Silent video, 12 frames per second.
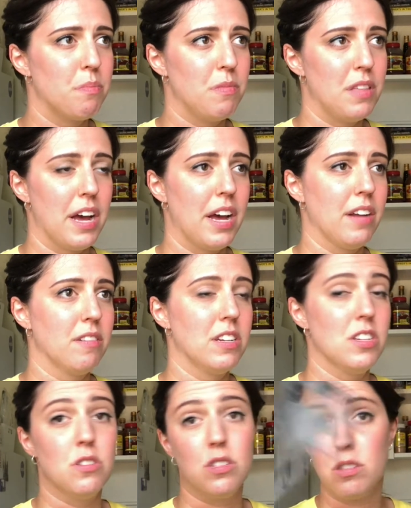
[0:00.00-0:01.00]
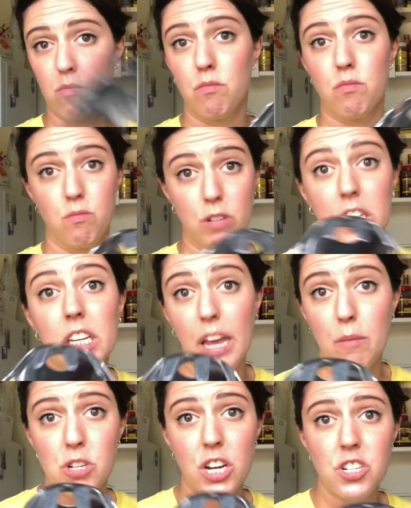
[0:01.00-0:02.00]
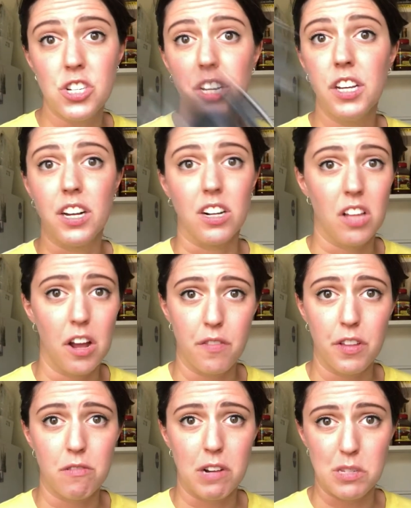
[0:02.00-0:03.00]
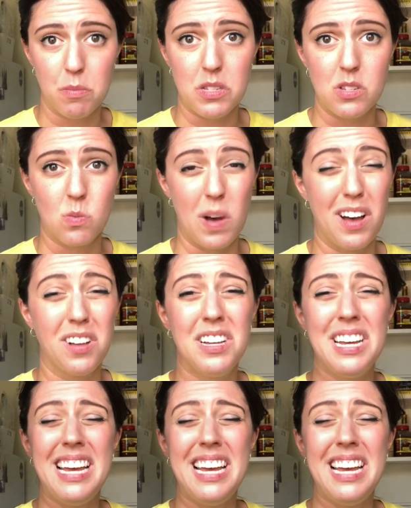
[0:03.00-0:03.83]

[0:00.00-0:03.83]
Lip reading: that is really game-changing in a lot of other recipes as well.